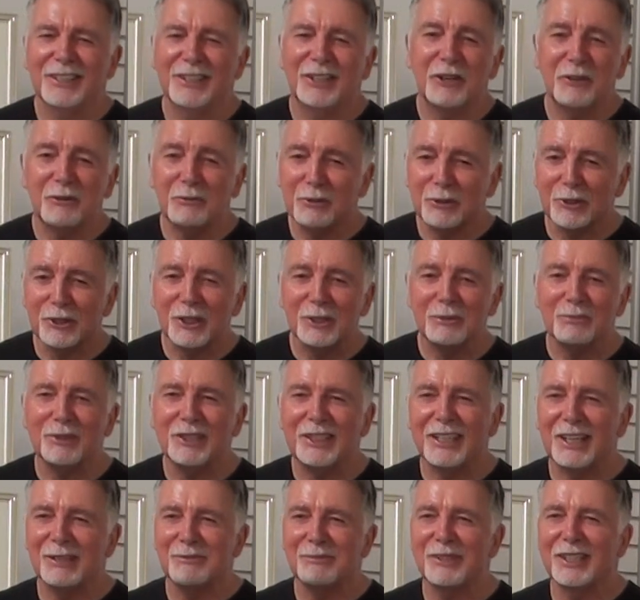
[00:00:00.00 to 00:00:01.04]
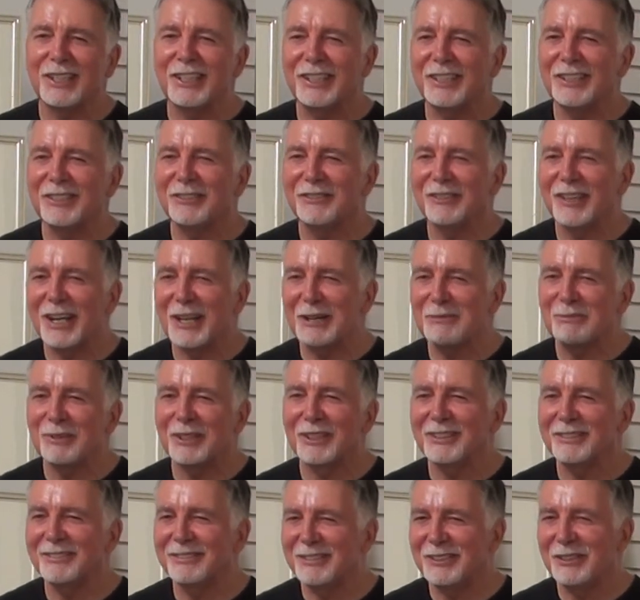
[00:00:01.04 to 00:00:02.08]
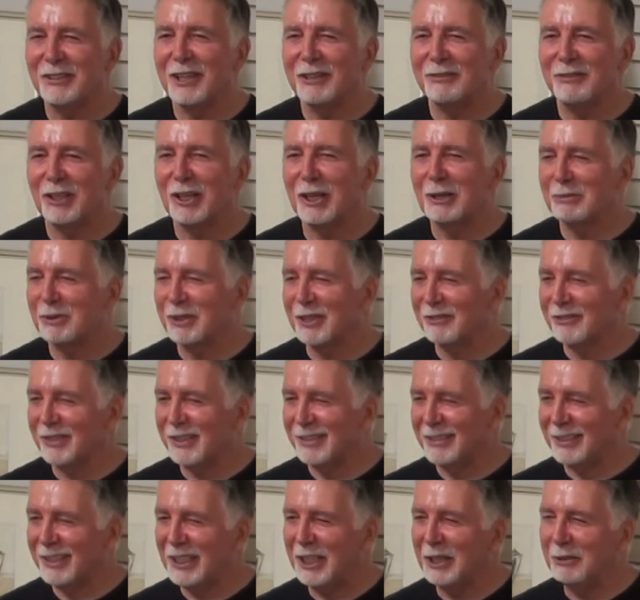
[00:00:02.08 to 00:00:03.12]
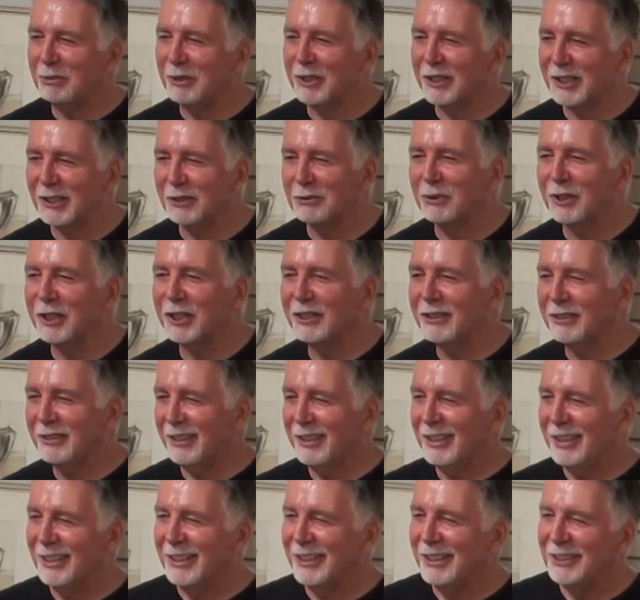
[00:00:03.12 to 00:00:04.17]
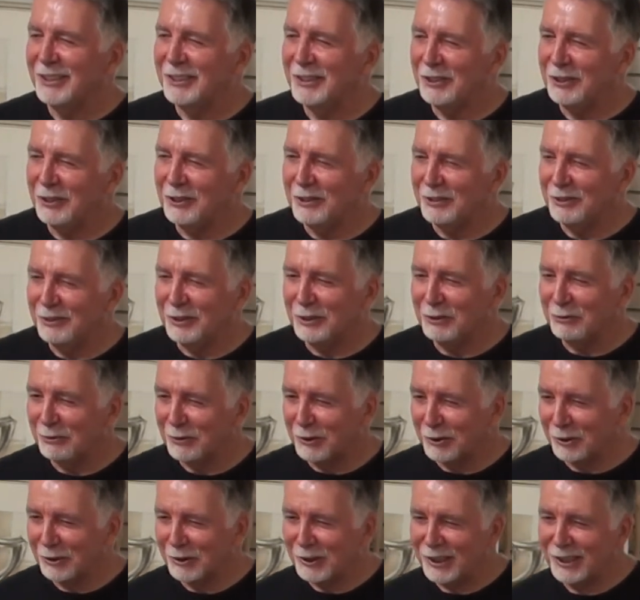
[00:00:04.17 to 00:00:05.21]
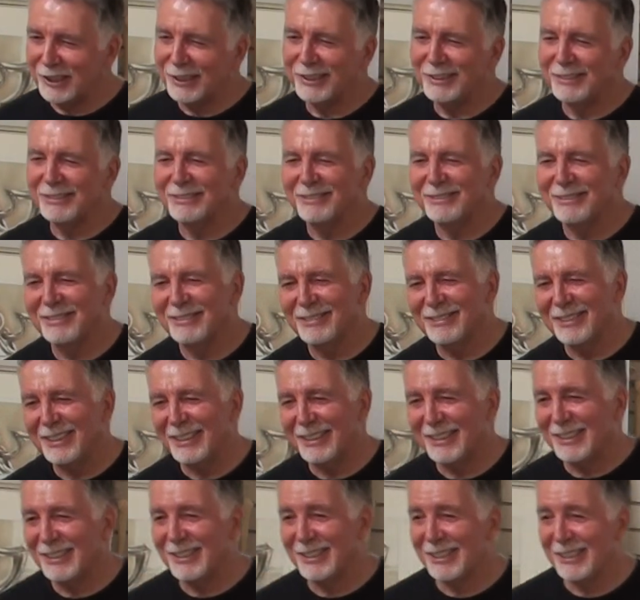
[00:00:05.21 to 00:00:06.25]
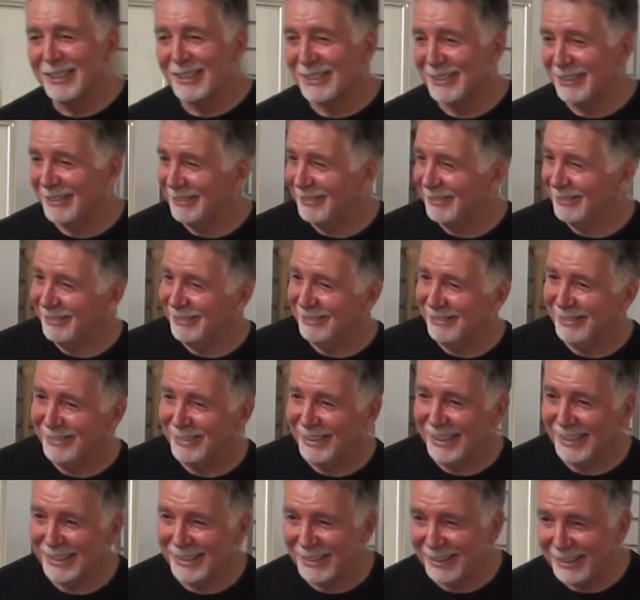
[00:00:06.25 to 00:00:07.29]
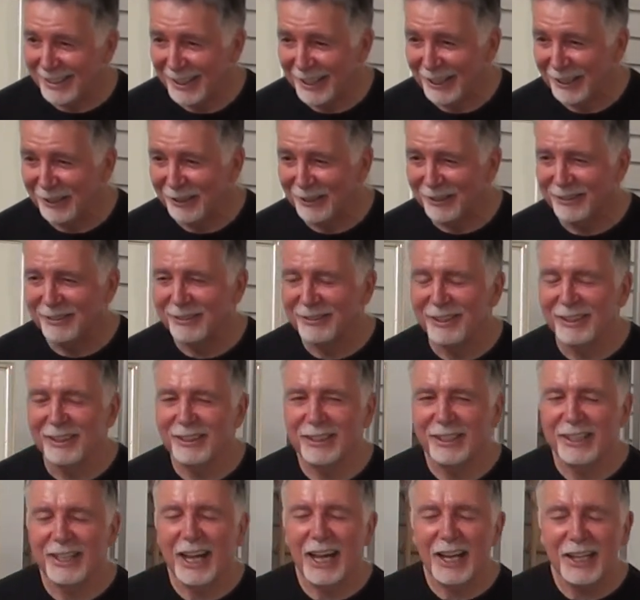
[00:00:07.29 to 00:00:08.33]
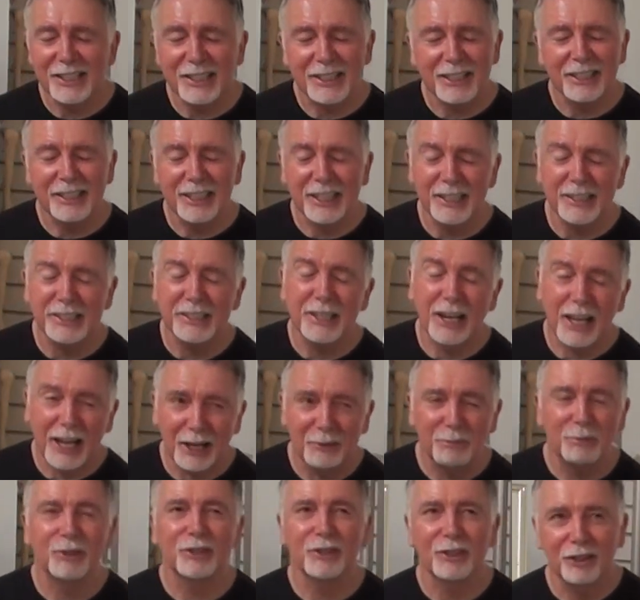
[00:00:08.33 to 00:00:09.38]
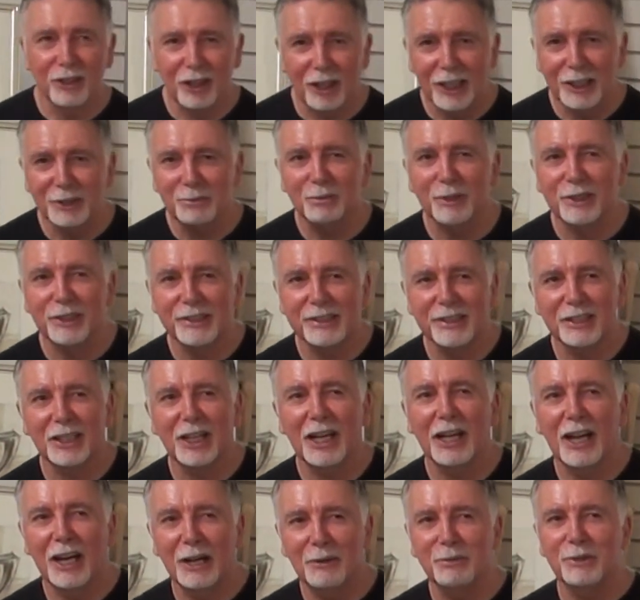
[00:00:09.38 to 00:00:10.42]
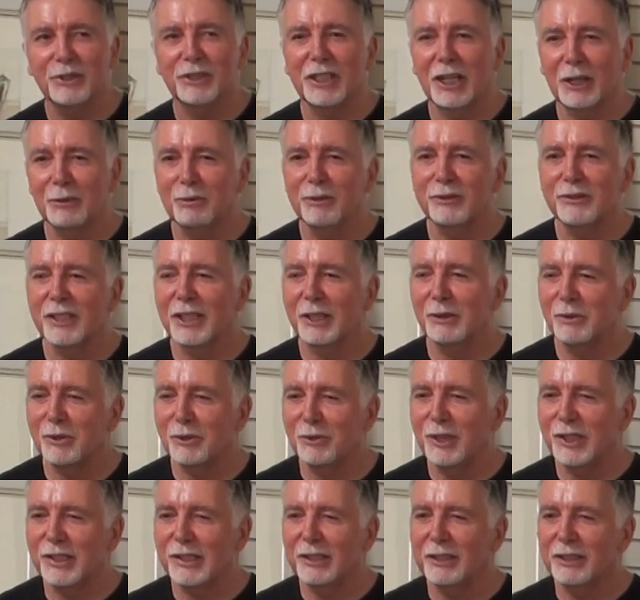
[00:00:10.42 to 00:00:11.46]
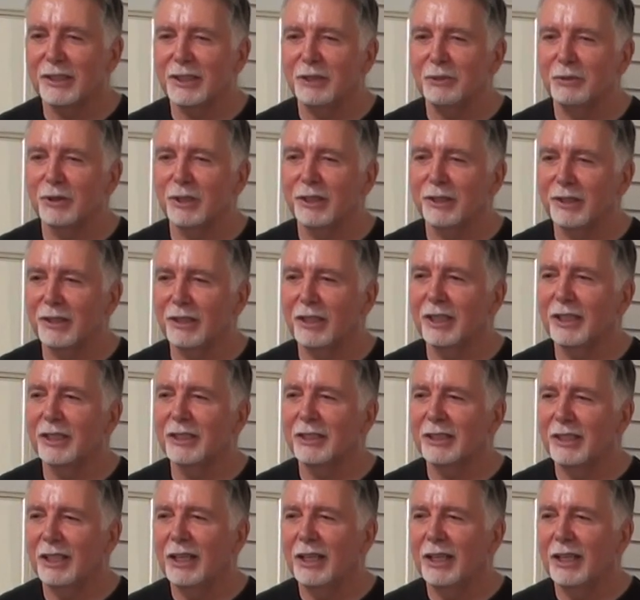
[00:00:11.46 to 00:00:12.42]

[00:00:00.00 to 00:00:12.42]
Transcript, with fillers: oh, we're going to be updating your app, and you have the option of keeping it the way you've learned it. It's just, it's there. It hasn't happened a lot, but it's happened a couple of times recently where I thought,